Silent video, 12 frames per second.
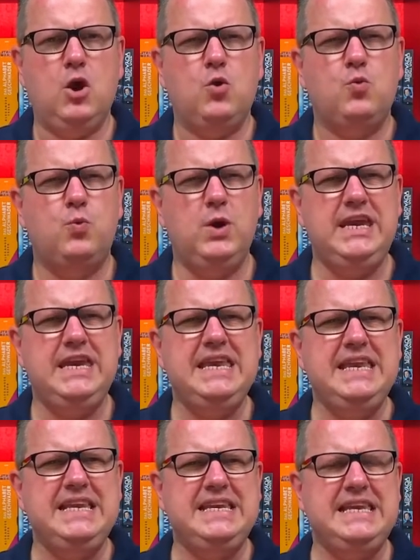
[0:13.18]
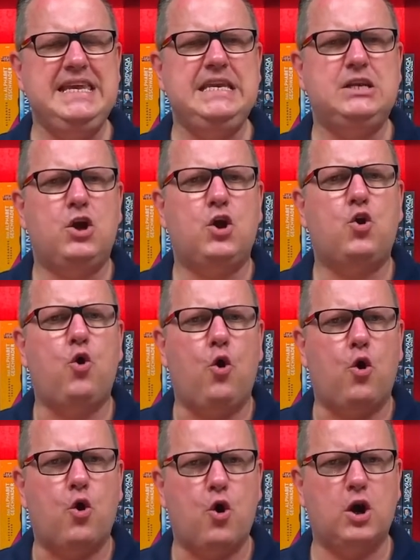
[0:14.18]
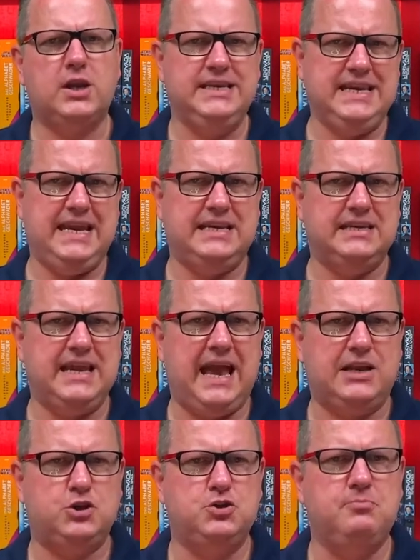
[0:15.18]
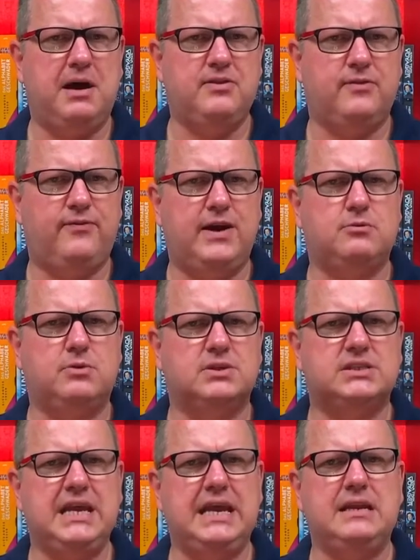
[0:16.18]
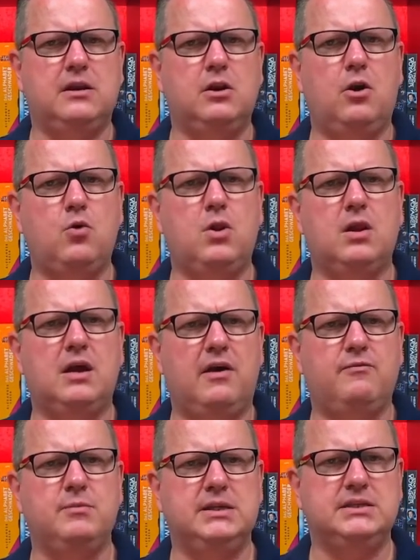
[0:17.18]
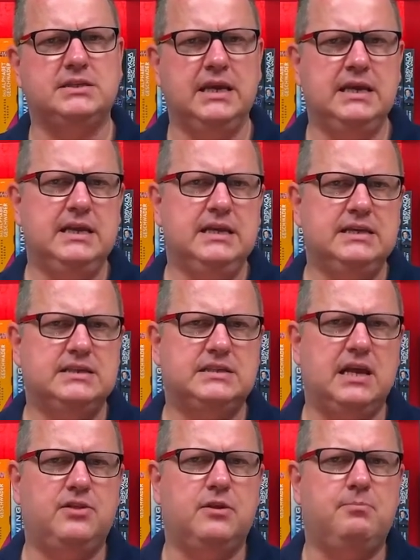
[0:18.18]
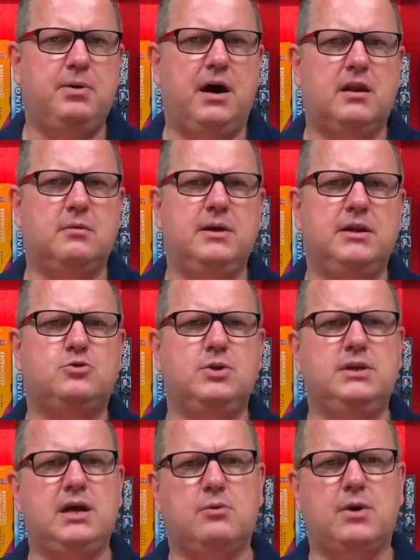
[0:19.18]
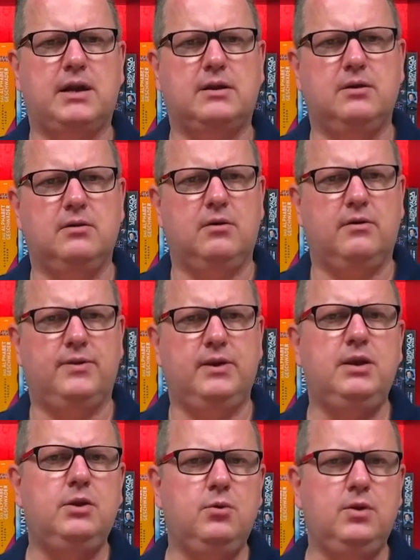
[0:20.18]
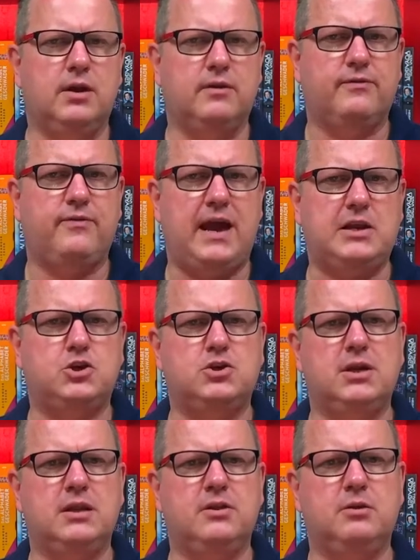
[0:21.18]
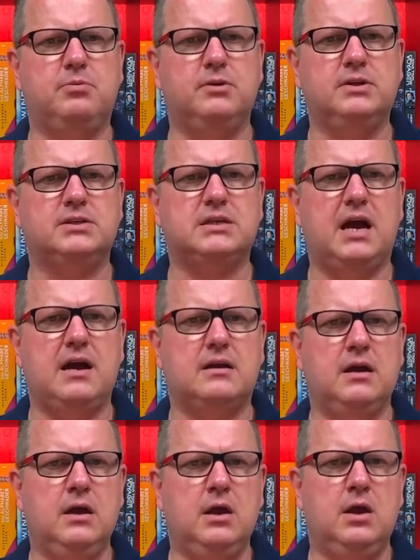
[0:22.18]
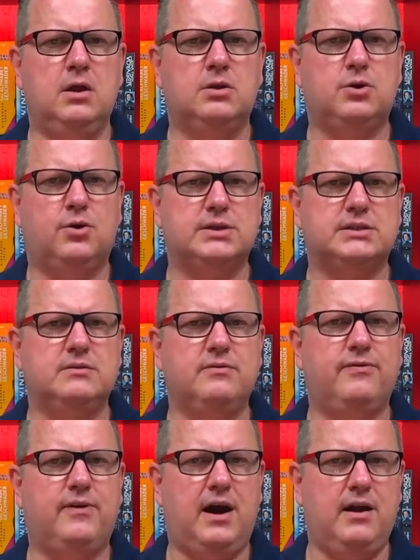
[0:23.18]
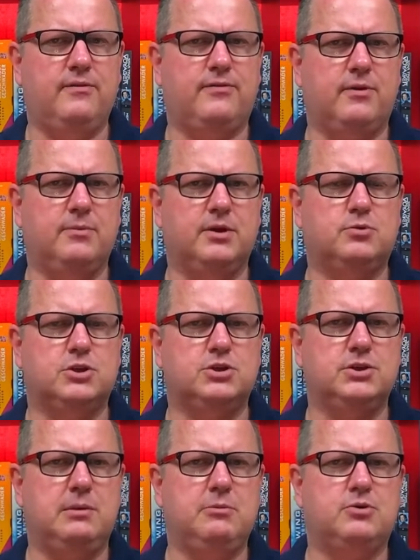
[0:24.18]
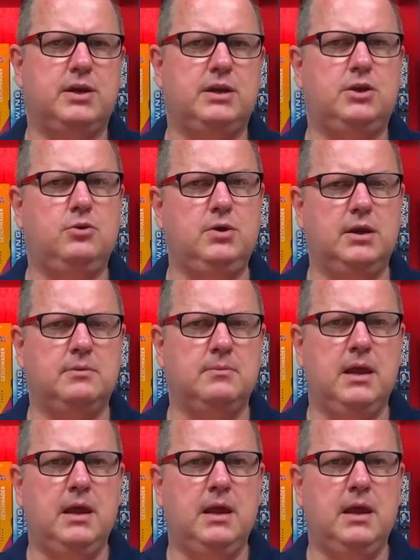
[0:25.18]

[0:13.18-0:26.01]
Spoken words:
We need coordinated action by the federal, state, and local governments, said the parliamentary director of the Union faction in the Bundestag, Thorsten Frey from the Christian Democratic Union,